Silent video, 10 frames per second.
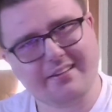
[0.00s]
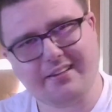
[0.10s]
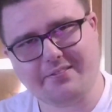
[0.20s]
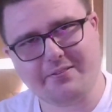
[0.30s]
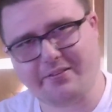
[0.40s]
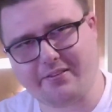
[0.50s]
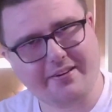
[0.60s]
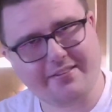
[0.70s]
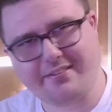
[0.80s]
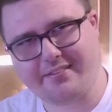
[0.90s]
that was the
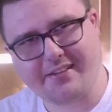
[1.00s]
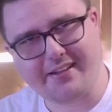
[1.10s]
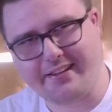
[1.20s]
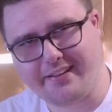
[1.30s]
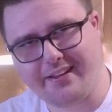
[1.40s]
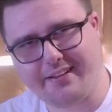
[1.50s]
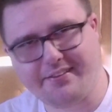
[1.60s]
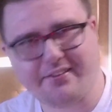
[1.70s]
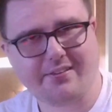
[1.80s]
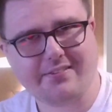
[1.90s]
craziest thing I thought in
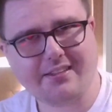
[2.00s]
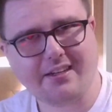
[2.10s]
this movie.